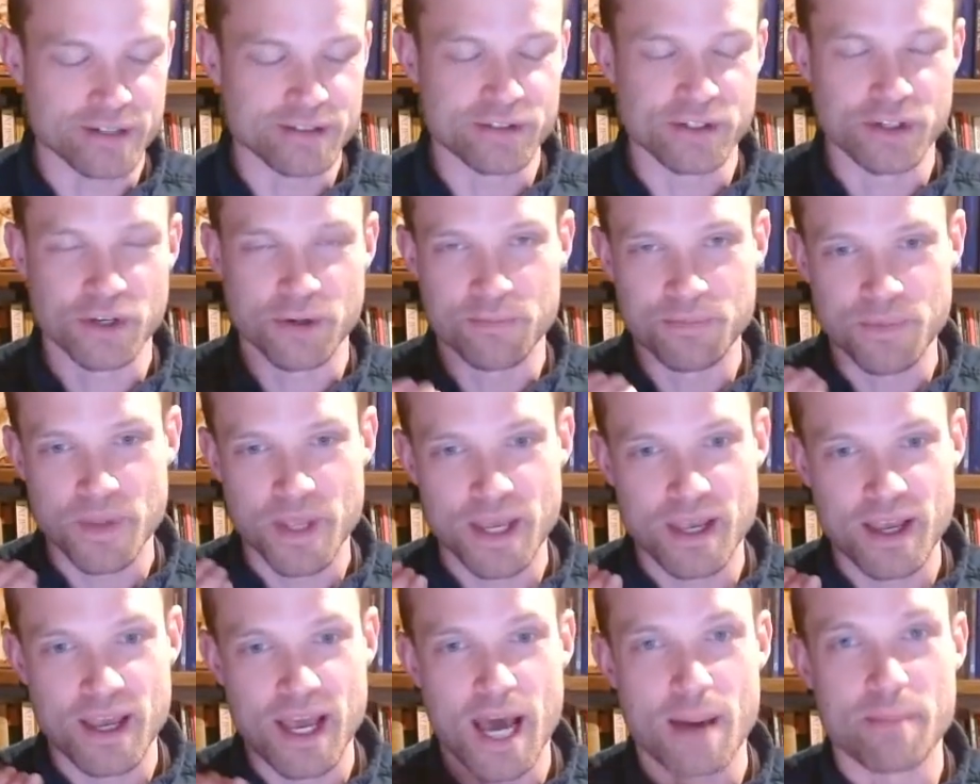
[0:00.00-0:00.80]
So
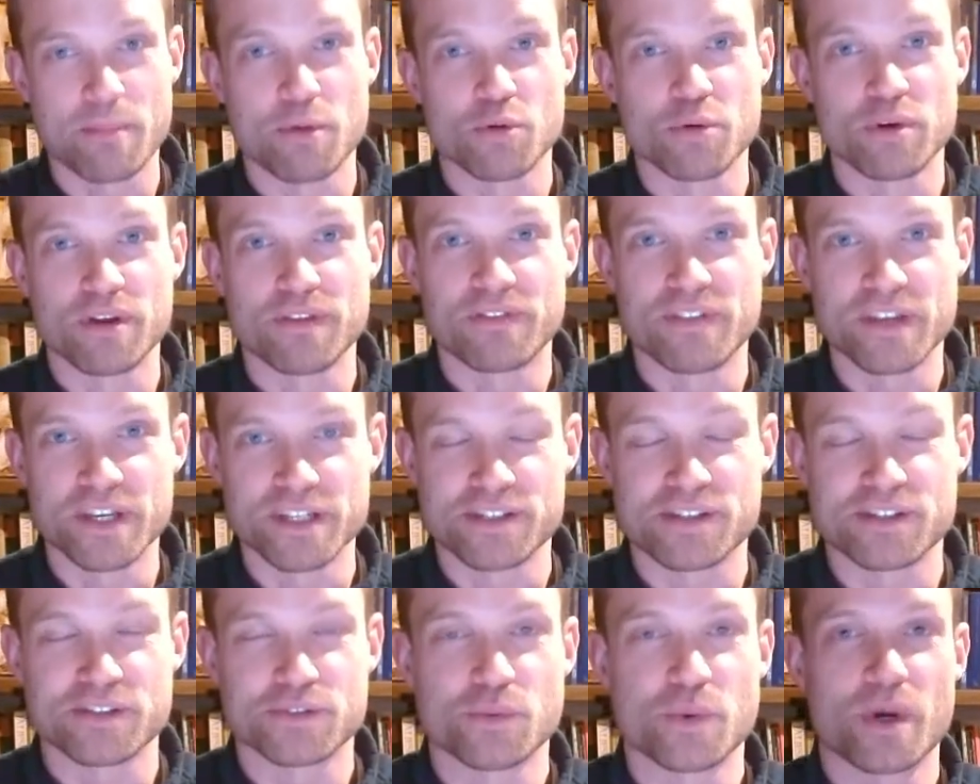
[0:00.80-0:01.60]
I'm going to read
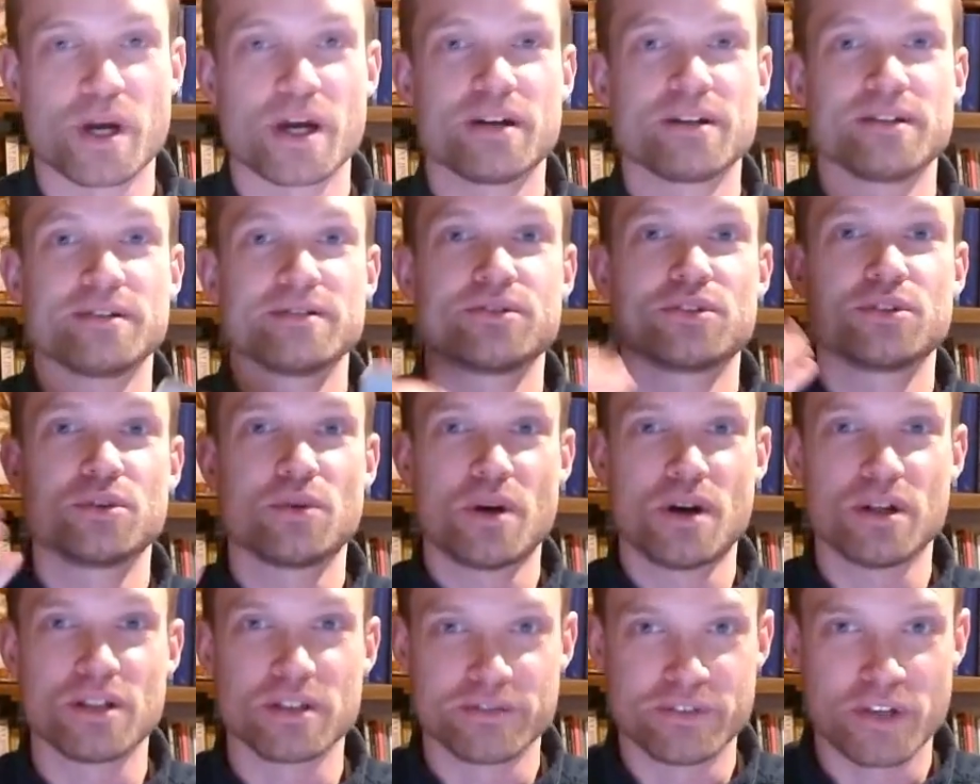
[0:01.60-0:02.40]
this as well to
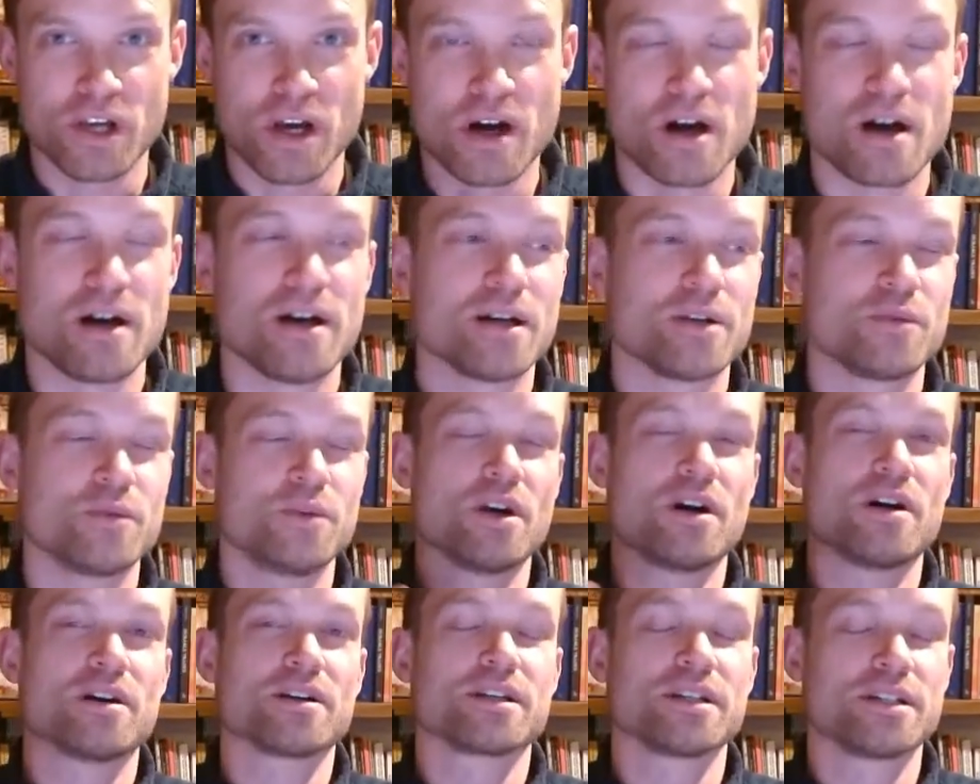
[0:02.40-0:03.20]
all of y'all, and
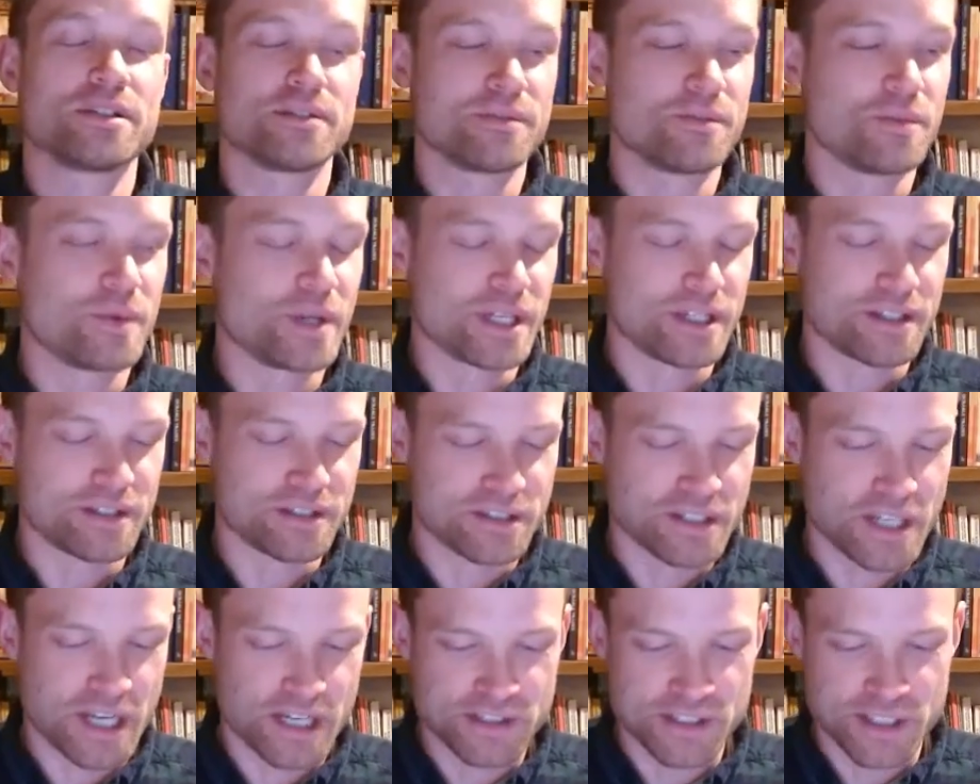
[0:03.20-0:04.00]
y'all can we can
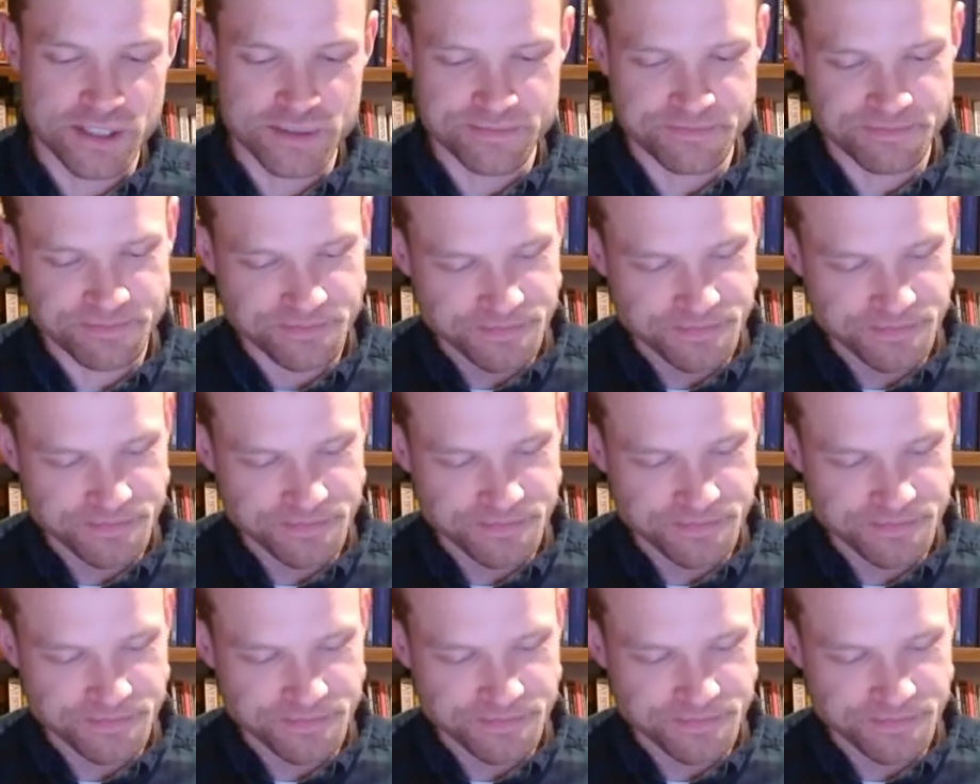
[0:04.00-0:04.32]
discuss it.